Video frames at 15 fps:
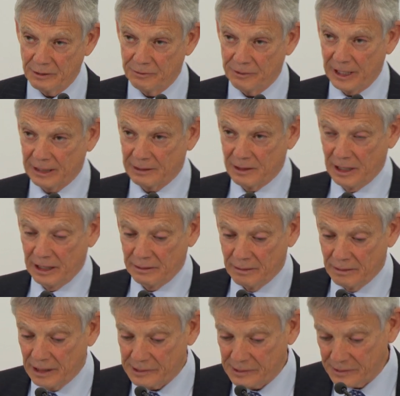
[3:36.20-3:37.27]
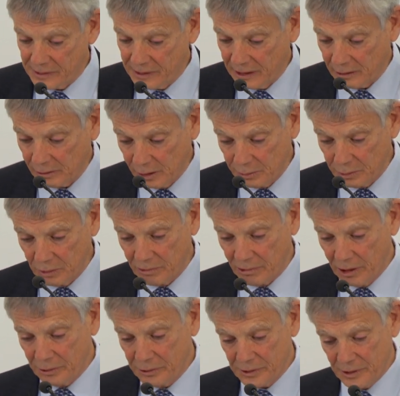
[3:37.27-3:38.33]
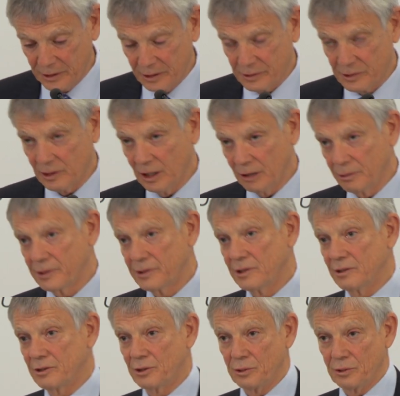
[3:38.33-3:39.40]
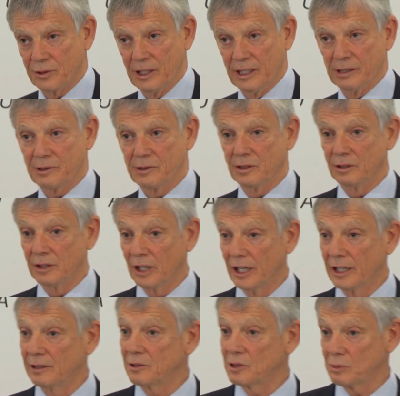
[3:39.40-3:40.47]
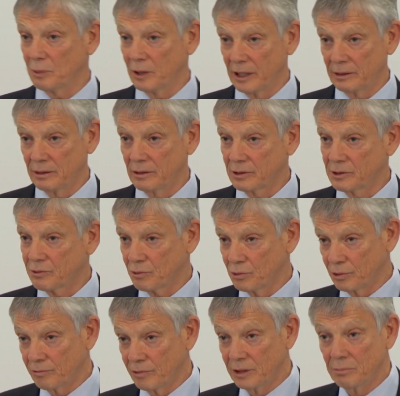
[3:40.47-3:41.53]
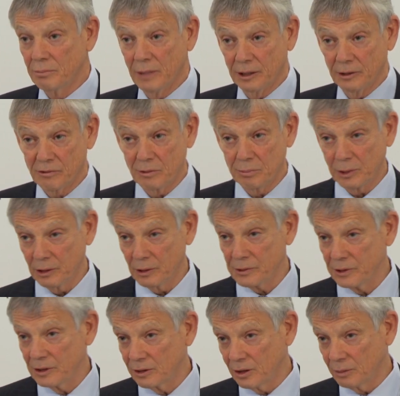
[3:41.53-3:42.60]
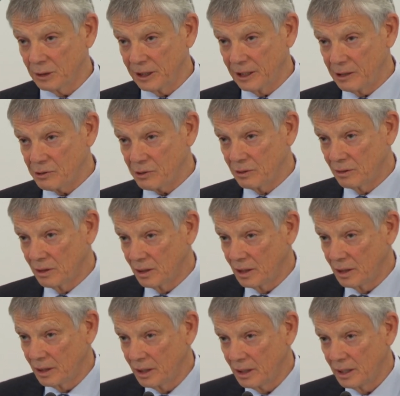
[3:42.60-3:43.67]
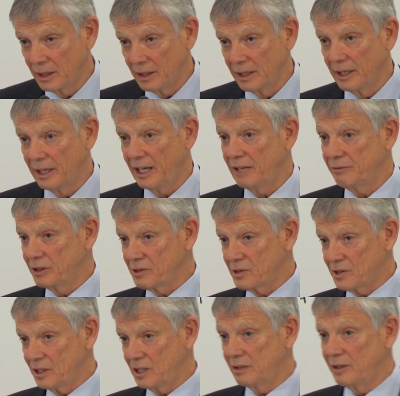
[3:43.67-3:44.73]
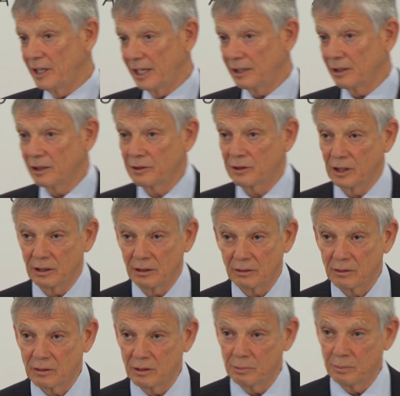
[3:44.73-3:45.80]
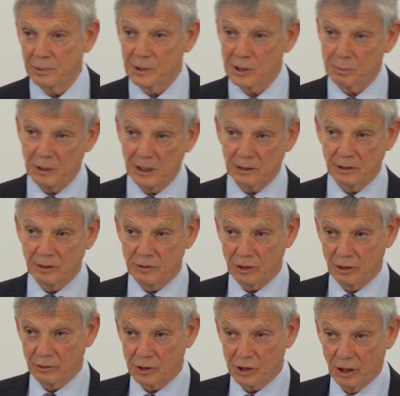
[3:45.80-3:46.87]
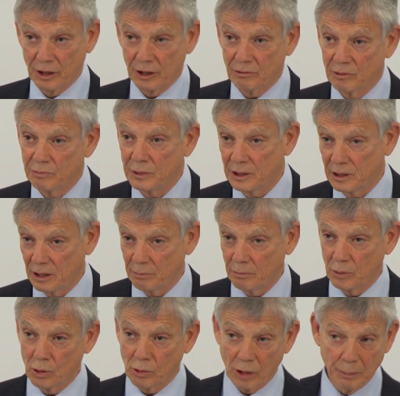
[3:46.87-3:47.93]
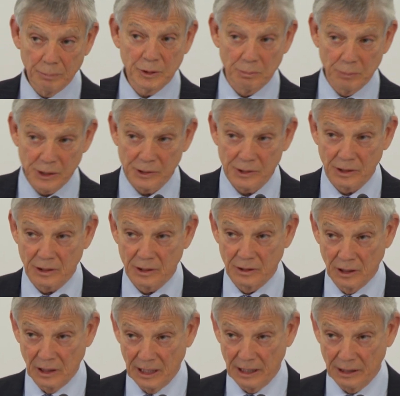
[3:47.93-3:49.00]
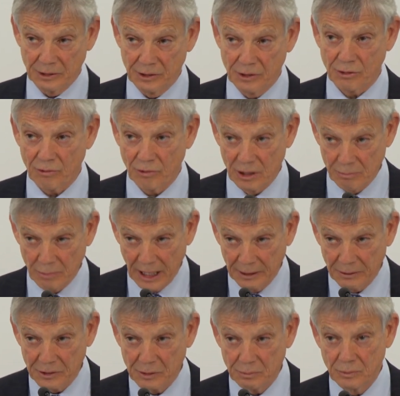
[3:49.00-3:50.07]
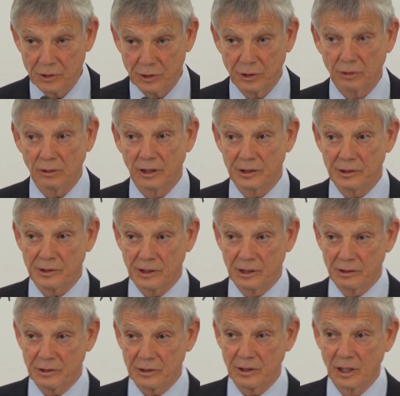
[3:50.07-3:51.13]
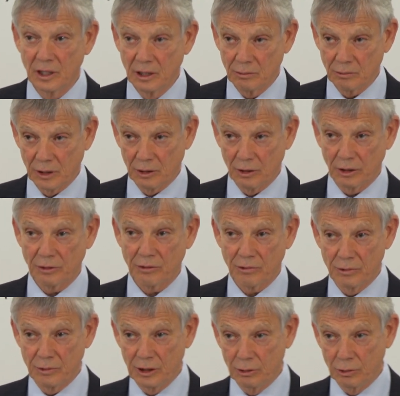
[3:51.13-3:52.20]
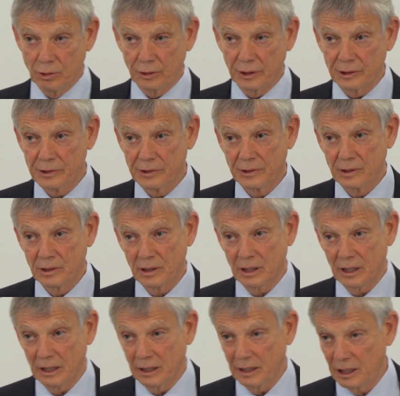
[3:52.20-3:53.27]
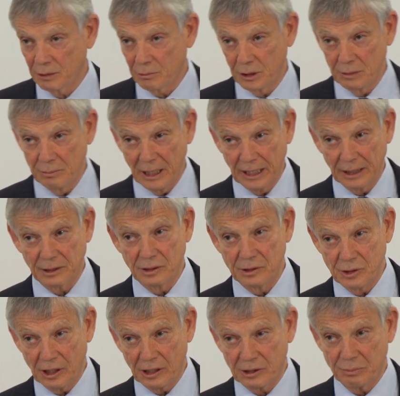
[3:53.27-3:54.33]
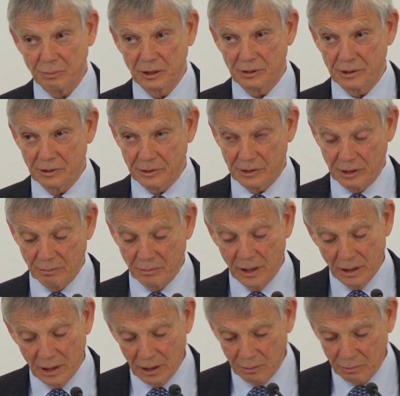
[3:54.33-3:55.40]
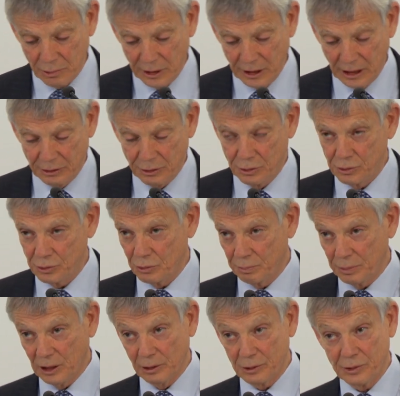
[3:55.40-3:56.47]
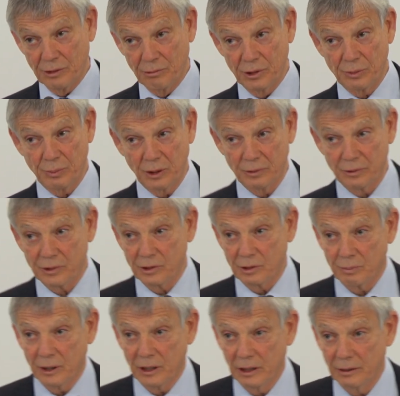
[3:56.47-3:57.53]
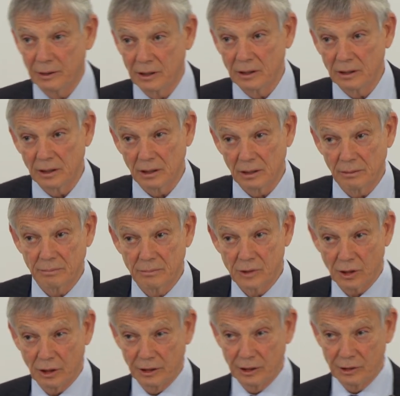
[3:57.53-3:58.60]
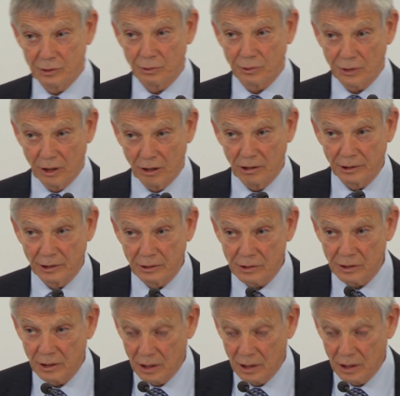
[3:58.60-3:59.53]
fact that, as I say, global growth's at its lowest since 2009, despite extraordinary monetary policy accommodation. Having said that, I think the perspectives on China have become more optimistic in the last 3 months, certainly since we got through the August equity market adjustment and some pretty unusual policy responses by the Chinese authorities.